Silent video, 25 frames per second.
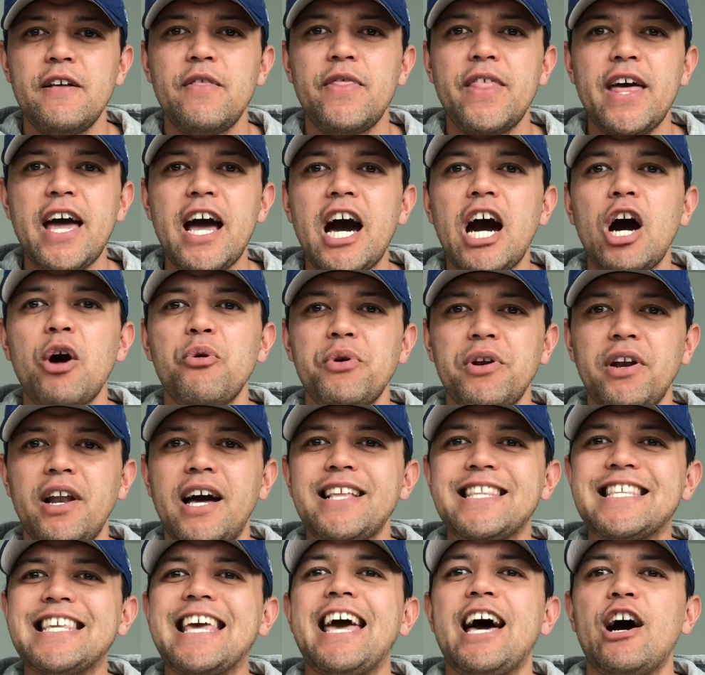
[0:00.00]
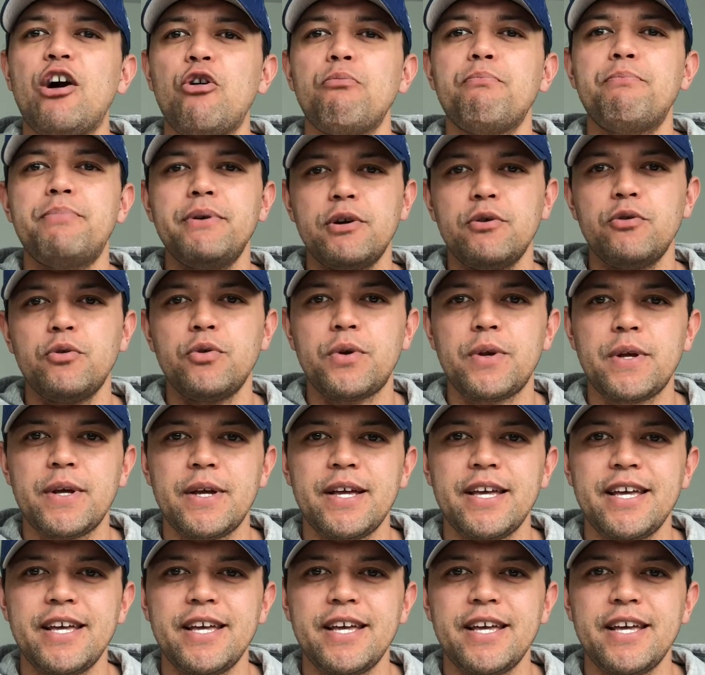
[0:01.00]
that I would like to help build.